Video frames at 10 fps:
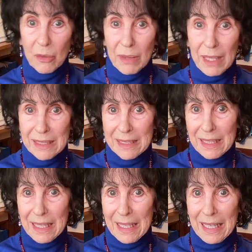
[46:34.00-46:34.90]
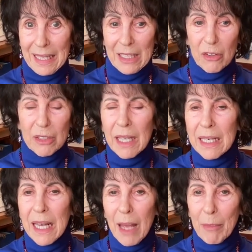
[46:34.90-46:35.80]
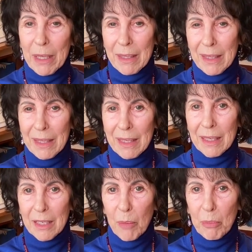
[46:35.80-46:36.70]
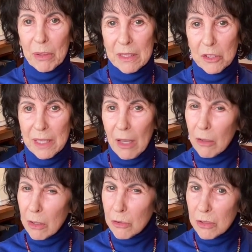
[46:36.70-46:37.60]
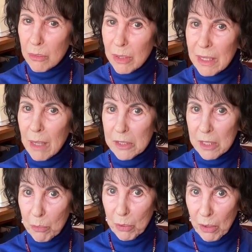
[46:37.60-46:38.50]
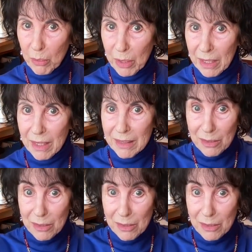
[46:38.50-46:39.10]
So that's another dynamic in a couple, is just how close are we, how separate are we?